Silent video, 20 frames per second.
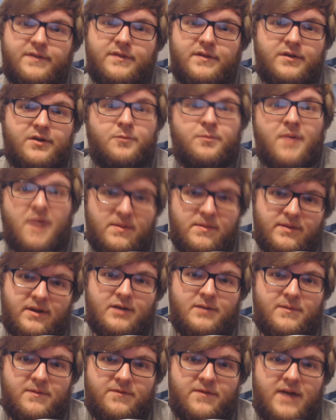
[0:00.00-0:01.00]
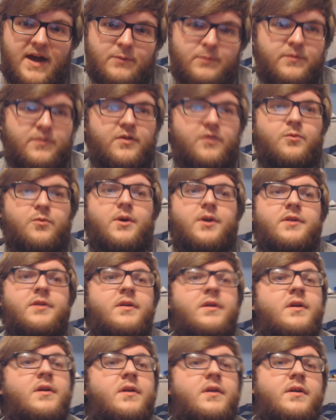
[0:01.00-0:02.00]
you're probably going to be fine with this one.
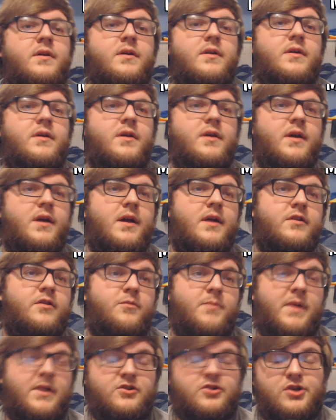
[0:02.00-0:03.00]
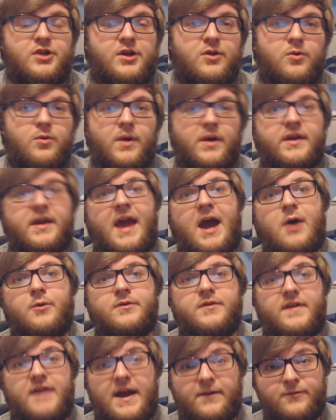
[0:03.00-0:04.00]
Just make sure you
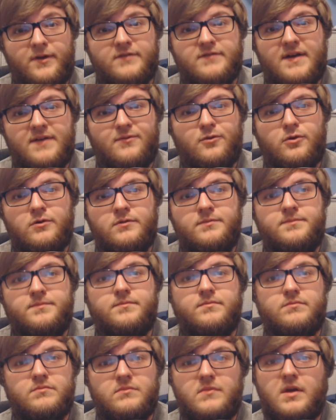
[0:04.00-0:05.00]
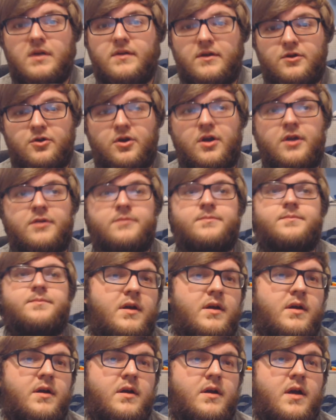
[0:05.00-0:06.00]
account every level, and then you're good.
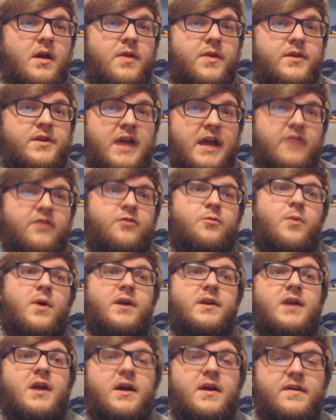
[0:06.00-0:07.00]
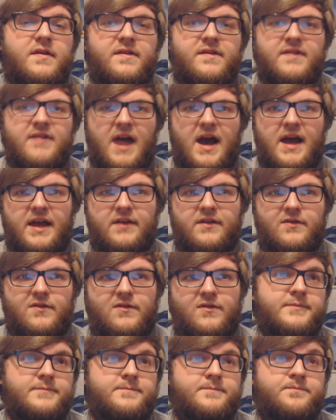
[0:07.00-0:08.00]
The next one,
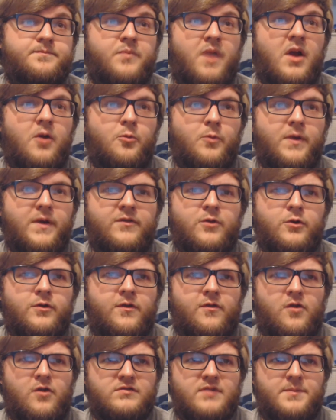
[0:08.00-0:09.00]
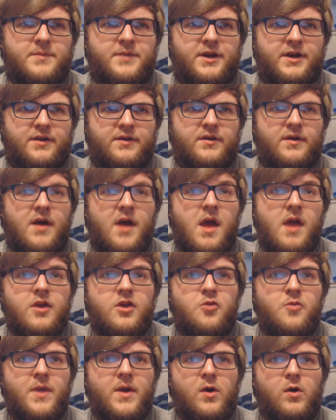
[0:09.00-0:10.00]
science. Resources are limited.
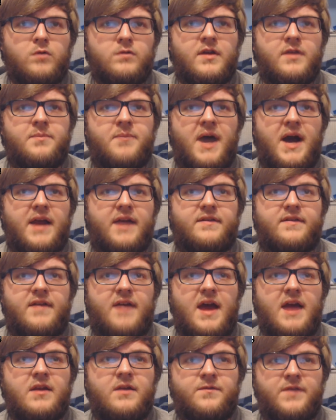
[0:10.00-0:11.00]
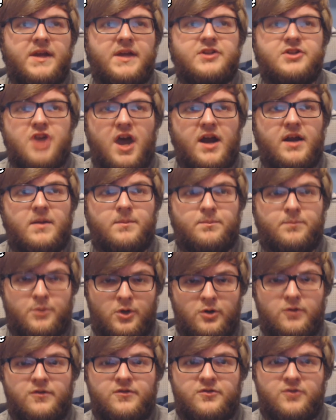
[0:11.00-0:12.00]
You may only buy 10 of each item
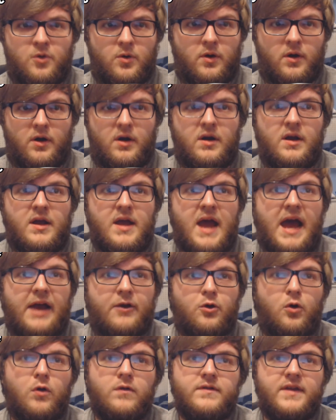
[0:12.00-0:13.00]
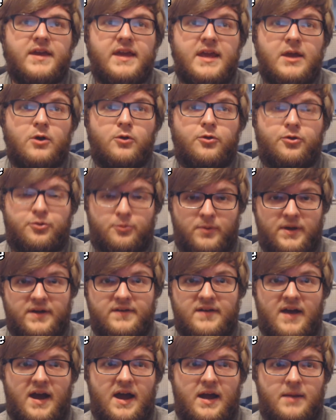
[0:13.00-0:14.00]
per store, and only heal 3
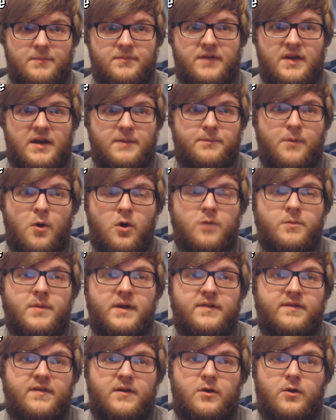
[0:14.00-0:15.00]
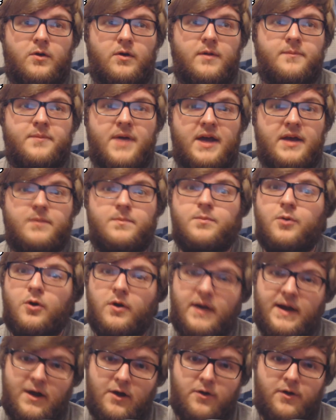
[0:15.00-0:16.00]
times at a Pokemon Center or a bed per
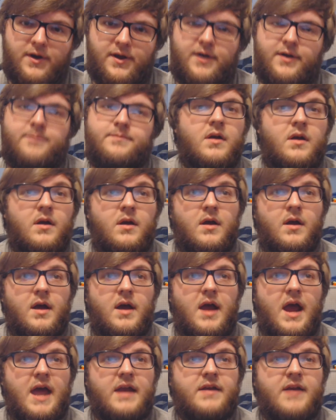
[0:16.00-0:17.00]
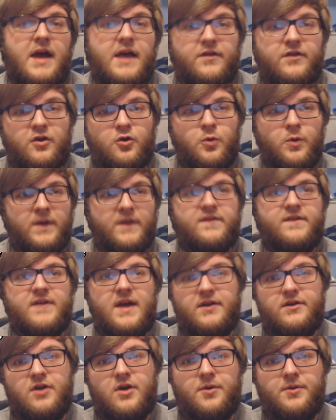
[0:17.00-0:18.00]
area. And as a quick
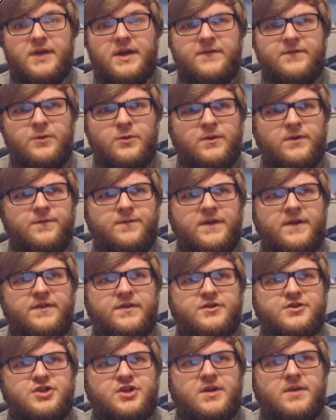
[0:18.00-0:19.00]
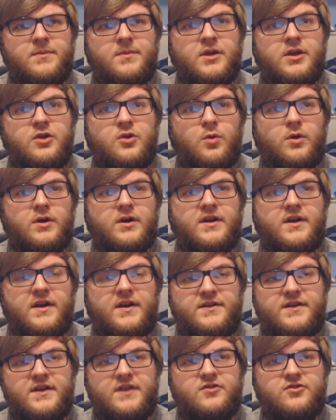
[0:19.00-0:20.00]
side note, if you defeat the gym, you earn an
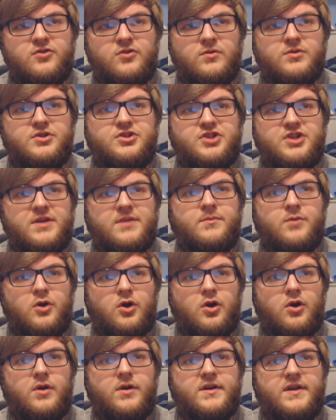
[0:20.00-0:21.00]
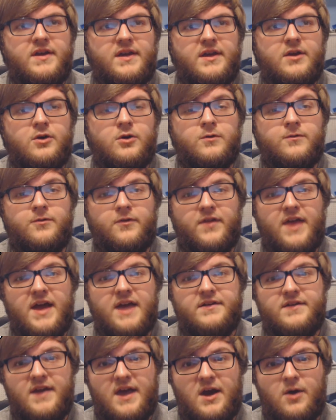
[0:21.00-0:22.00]
additional gym earned heal for
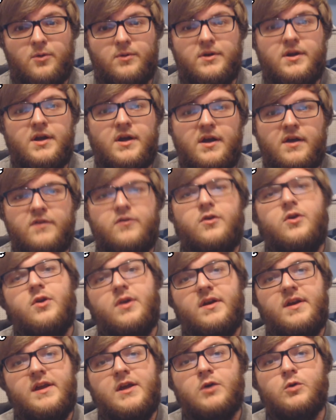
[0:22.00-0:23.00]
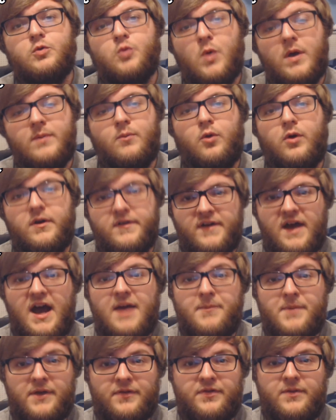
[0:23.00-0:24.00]
that town. So you can heal 1 more
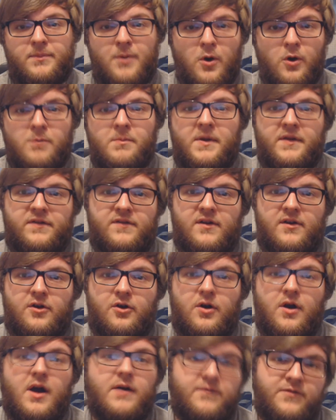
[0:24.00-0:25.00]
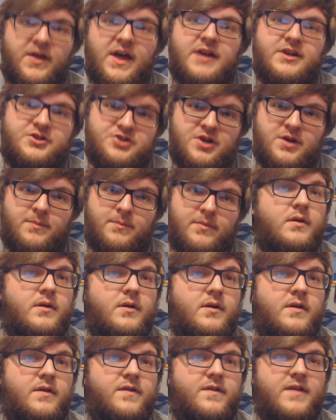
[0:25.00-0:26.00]
time at the Pokemon Center of that gym.
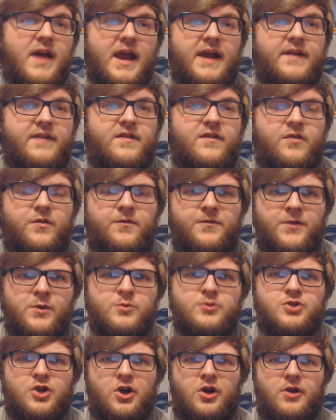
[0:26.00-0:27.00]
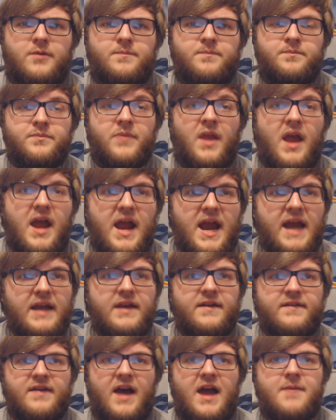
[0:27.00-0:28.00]
Science is the future.
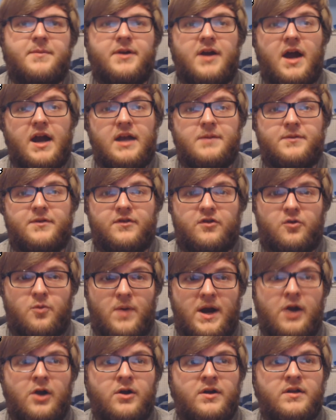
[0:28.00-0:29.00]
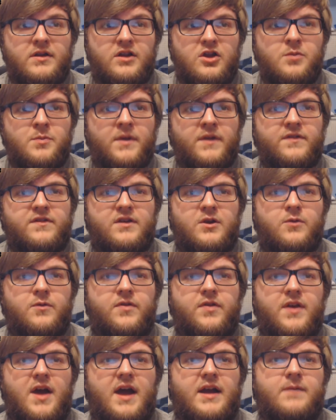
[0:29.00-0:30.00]
Anytime an item is acquired, you must use
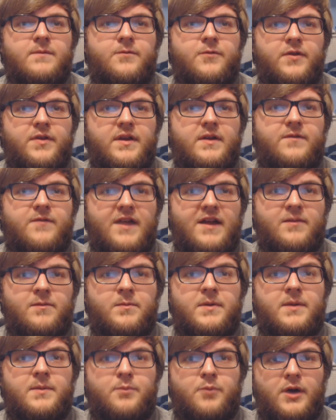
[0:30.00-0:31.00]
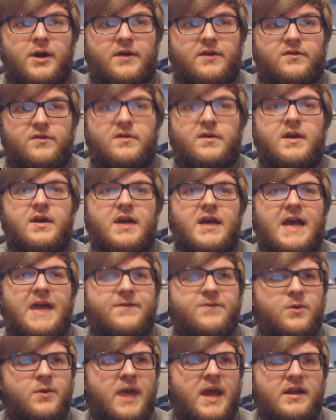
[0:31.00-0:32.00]
the item for the advancement it brings.
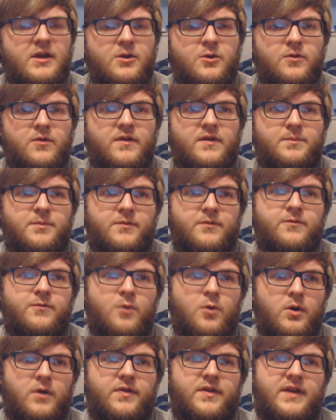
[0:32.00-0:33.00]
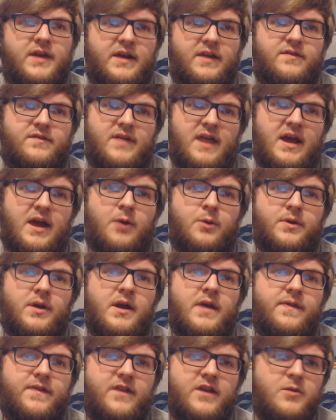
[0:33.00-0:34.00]
If you can't use it before the next town,
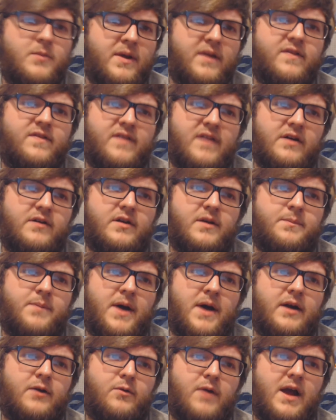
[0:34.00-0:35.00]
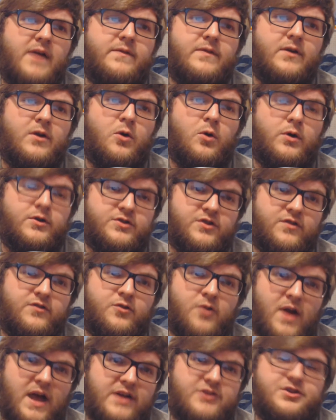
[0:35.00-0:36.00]
then you may sell it upon arriving or just
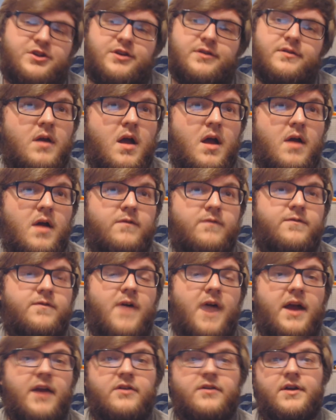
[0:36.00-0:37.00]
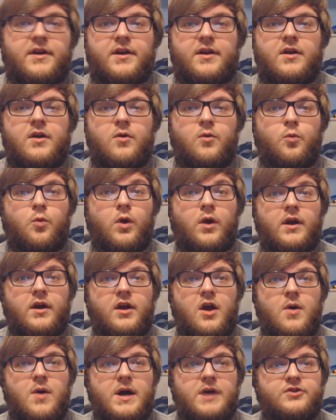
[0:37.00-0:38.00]
trash it. Finally, we're gonna
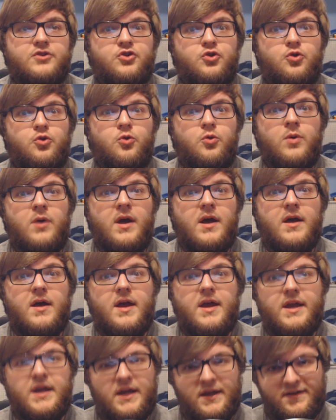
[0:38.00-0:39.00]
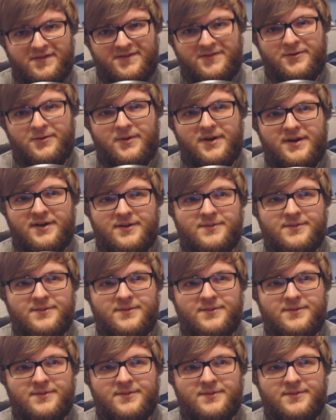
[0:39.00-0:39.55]
go on to history.